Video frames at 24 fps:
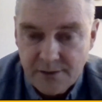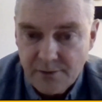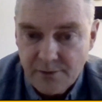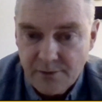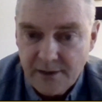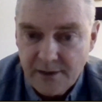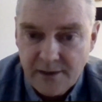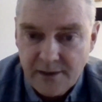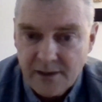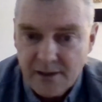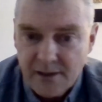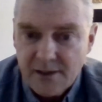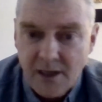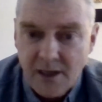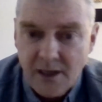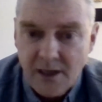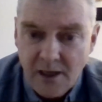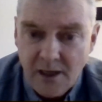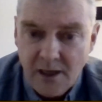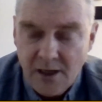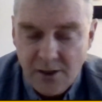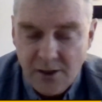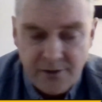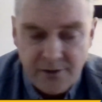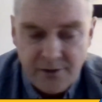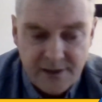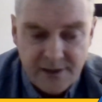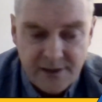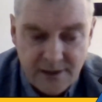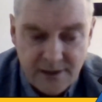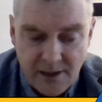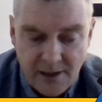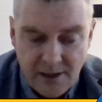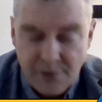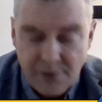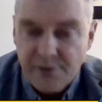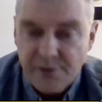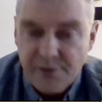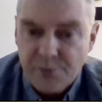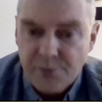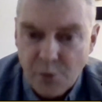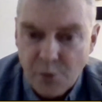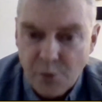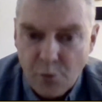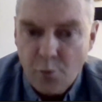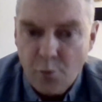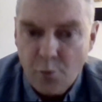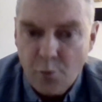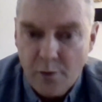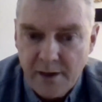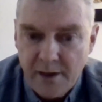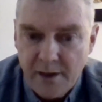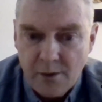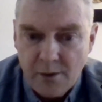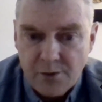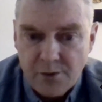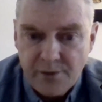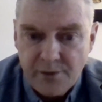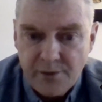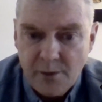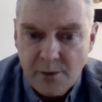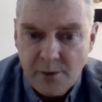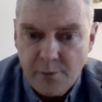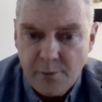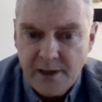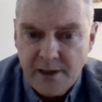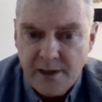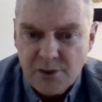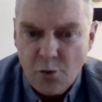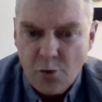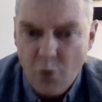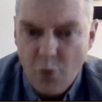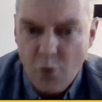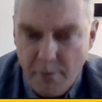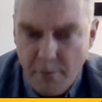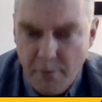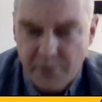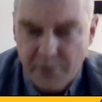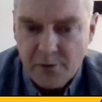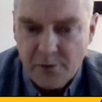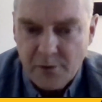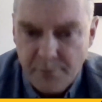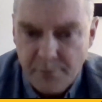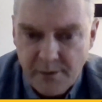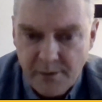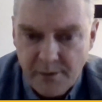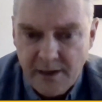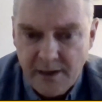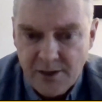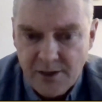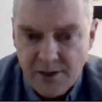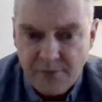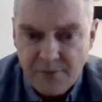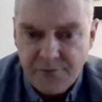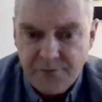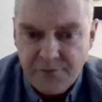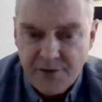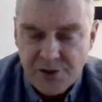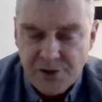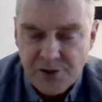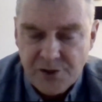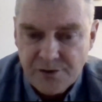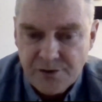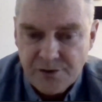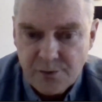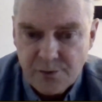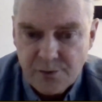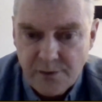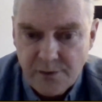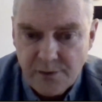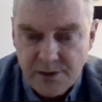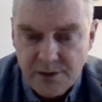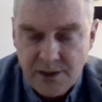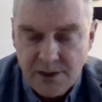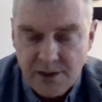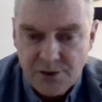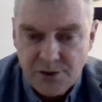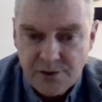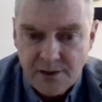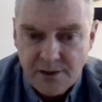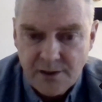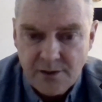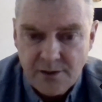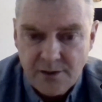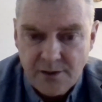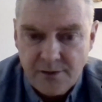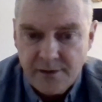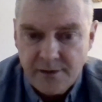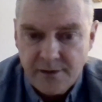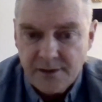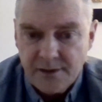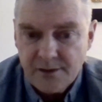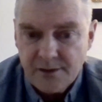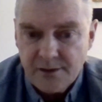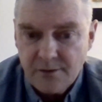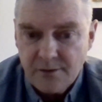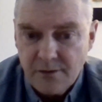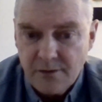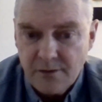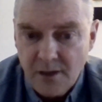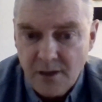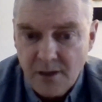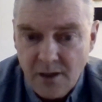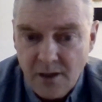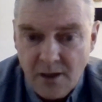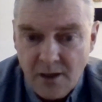So I think learning scenarios are a great way to open up and add a freshness to our teaching and learning. So